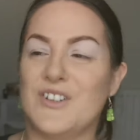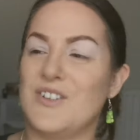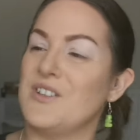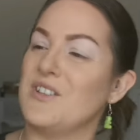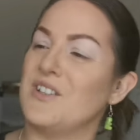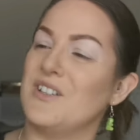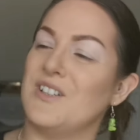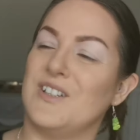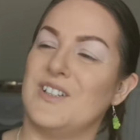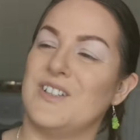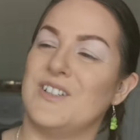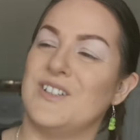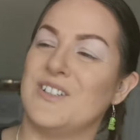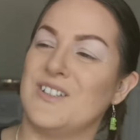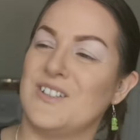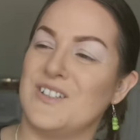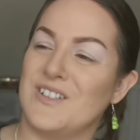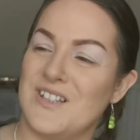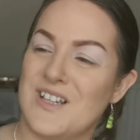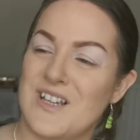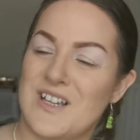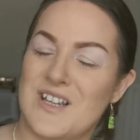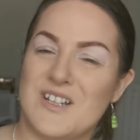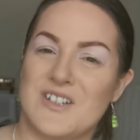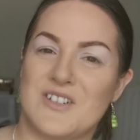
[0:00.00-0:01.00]
the,
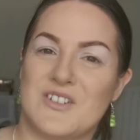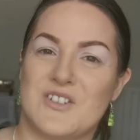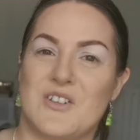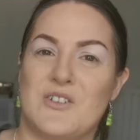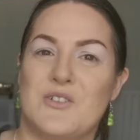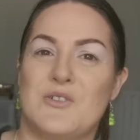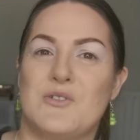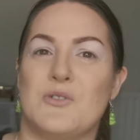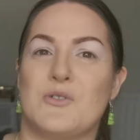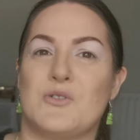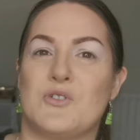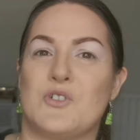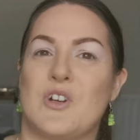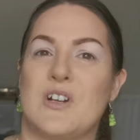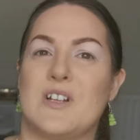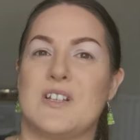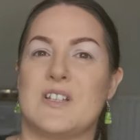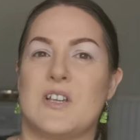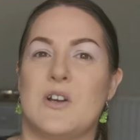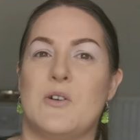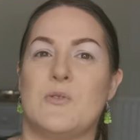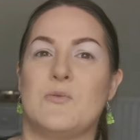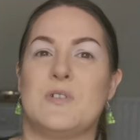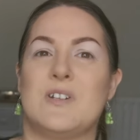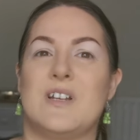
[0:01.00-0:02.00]
so you're not trying
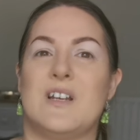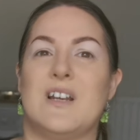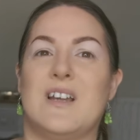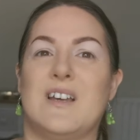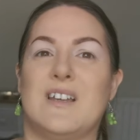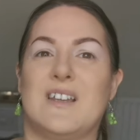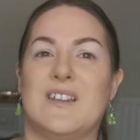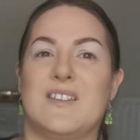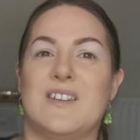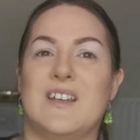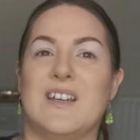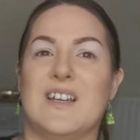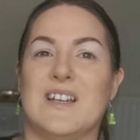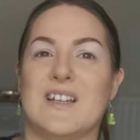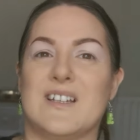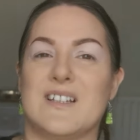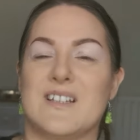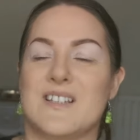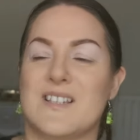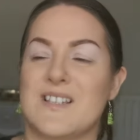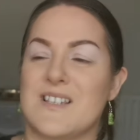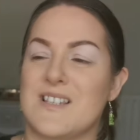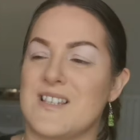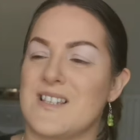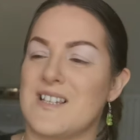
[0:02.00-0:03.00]
to hold it like
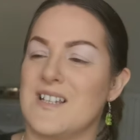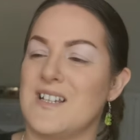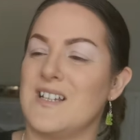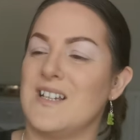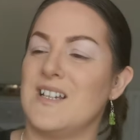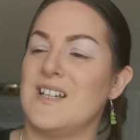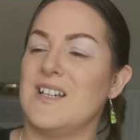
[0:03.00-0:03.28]
this.